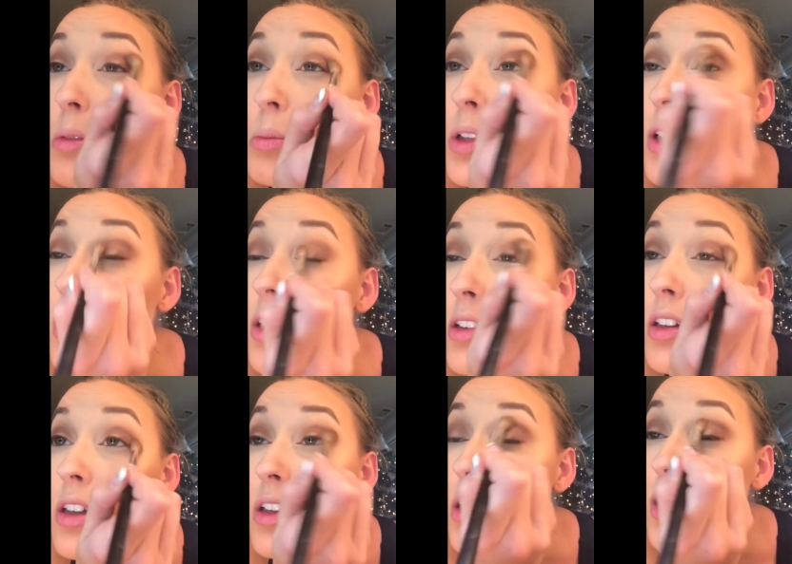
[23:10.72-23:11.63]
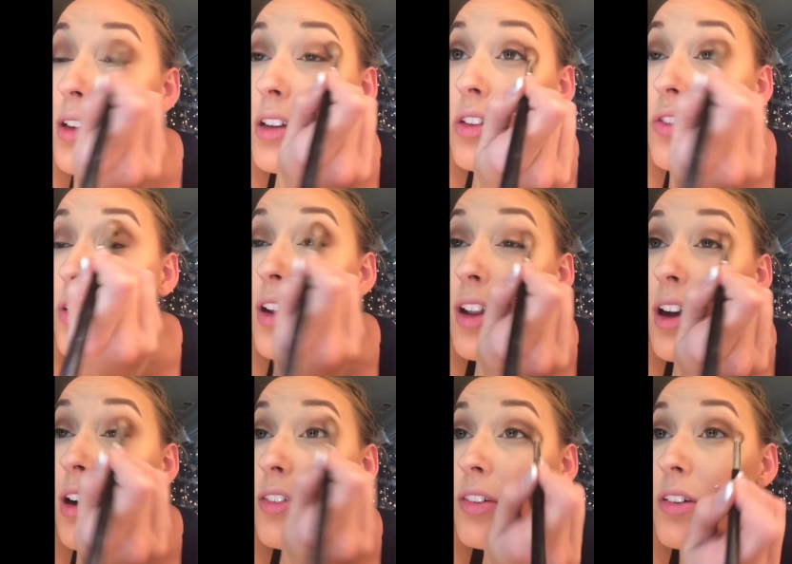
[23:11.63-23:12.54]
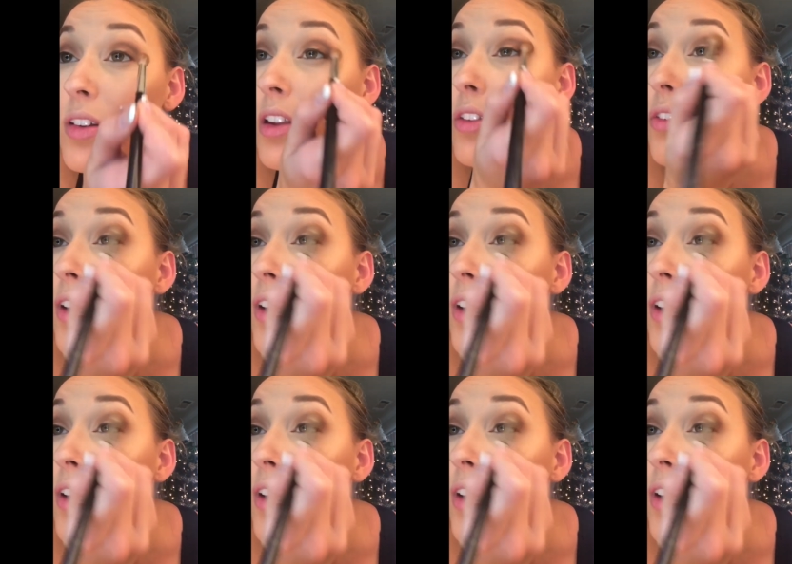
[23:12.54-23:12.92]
Blend until your hands fall off. It's